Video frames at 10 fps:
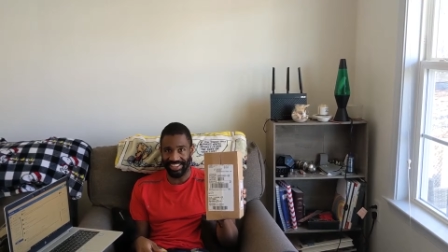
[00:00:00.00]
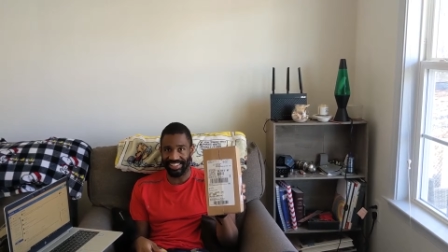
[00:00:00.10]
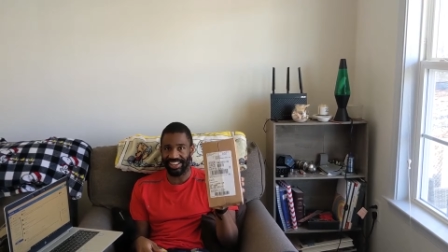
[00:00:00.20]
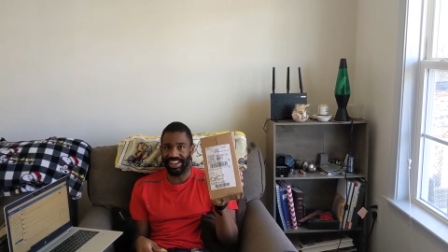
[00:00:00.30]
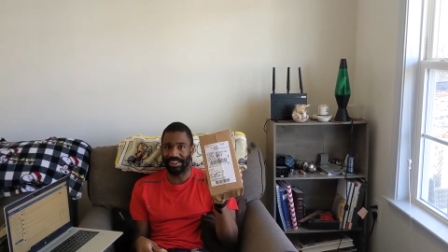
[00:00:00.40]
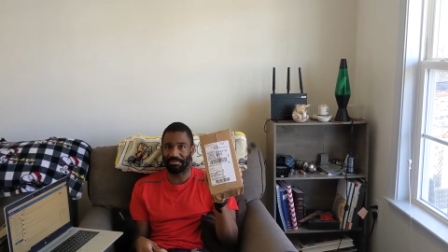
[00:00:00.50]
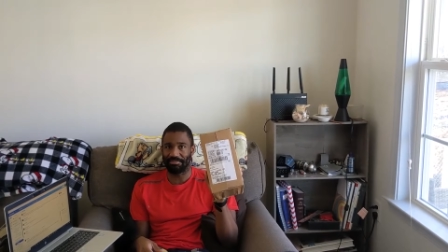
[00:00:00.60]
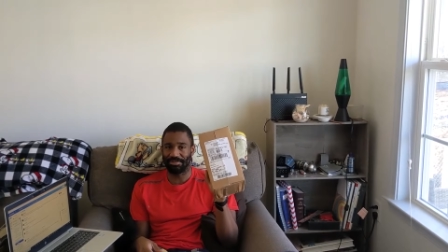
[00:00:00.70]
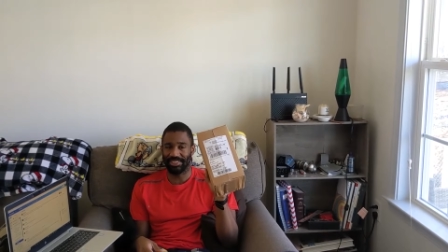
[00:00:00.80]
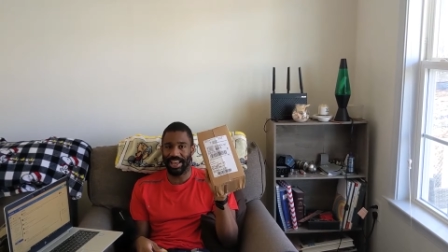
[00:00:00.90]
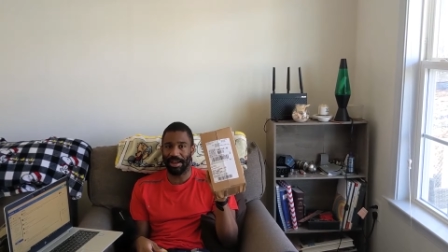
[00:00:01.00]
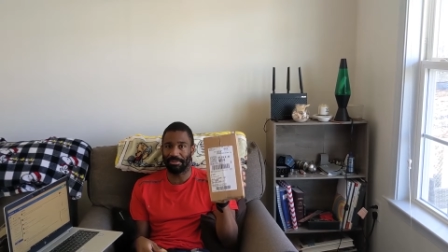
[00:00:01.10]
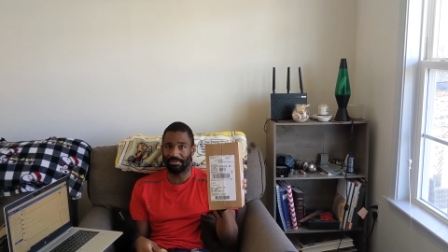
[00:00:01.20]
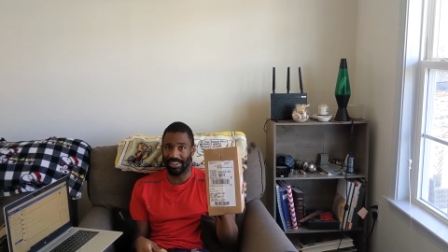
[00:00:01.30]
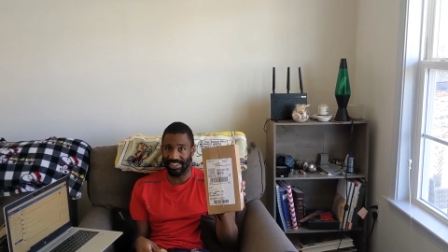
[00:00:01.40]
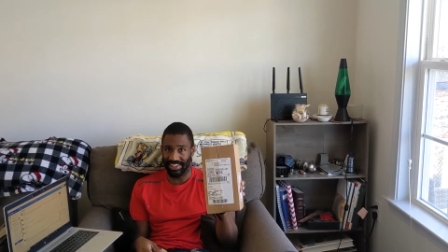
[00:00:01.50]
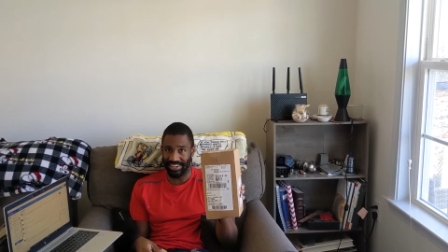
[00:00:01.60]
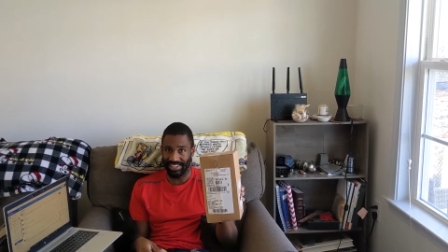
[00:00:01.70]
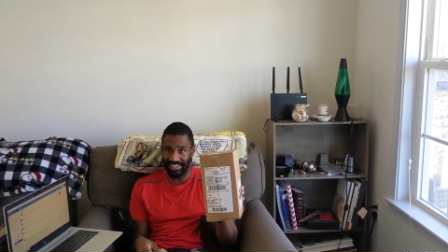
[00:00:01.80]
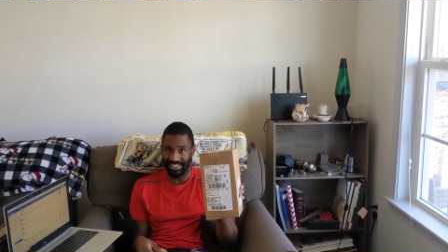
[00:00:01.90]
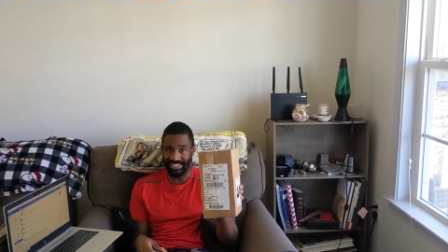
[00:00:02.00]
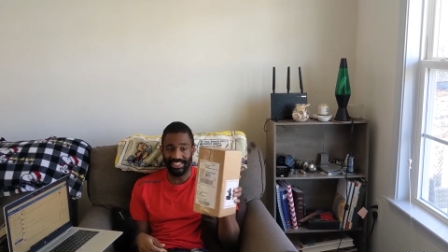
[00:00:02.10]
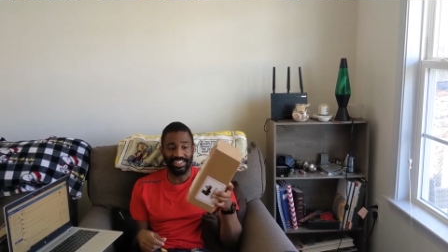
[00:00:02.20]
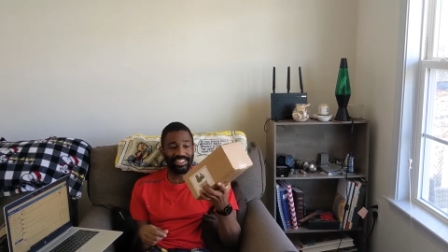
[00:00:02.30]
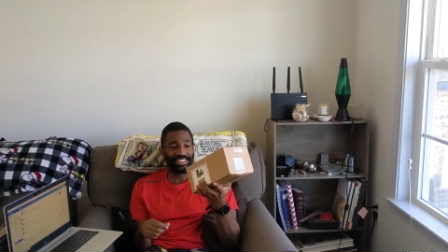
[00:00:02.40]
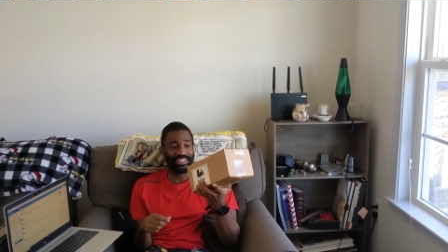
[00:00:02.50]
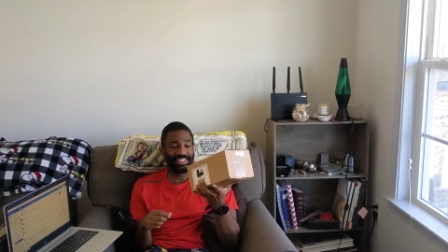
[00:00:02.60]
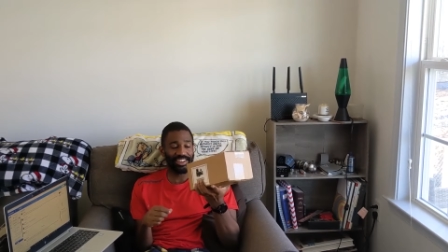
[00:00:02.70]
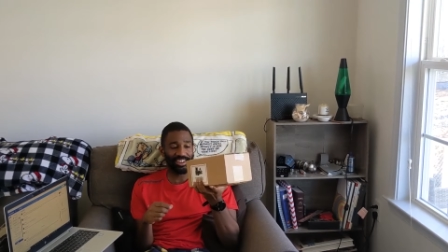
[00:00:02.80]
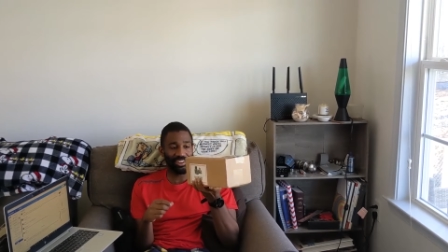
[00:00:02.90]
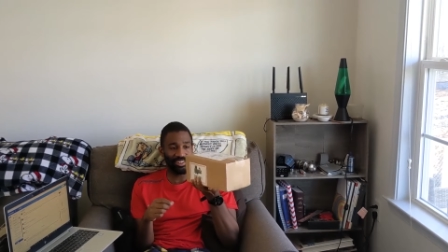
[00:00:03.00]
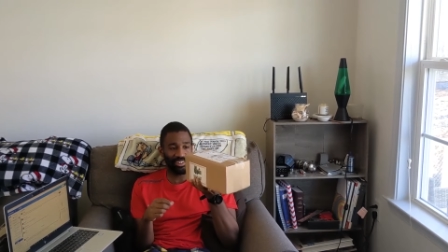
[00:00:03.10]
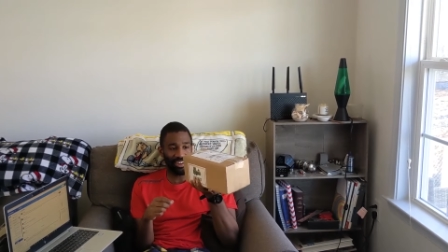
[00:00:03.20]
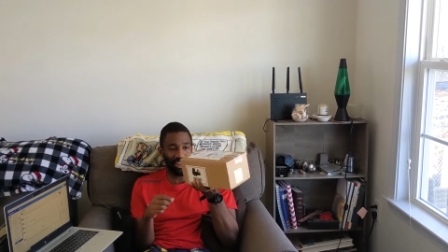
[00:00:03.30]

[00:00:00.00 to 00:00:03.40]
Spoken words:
because I got a Cyber Monday deal. So,